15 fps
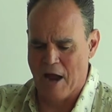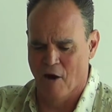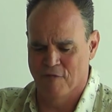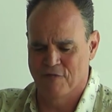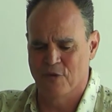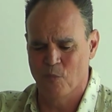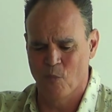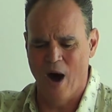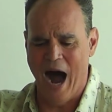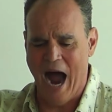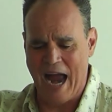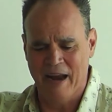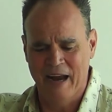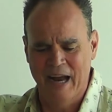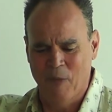I often
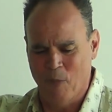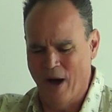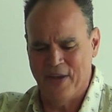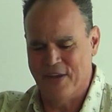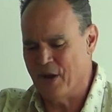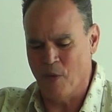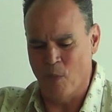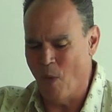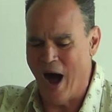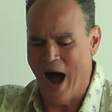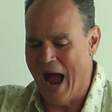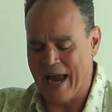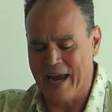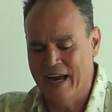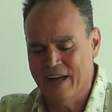wonder
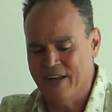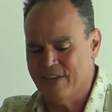why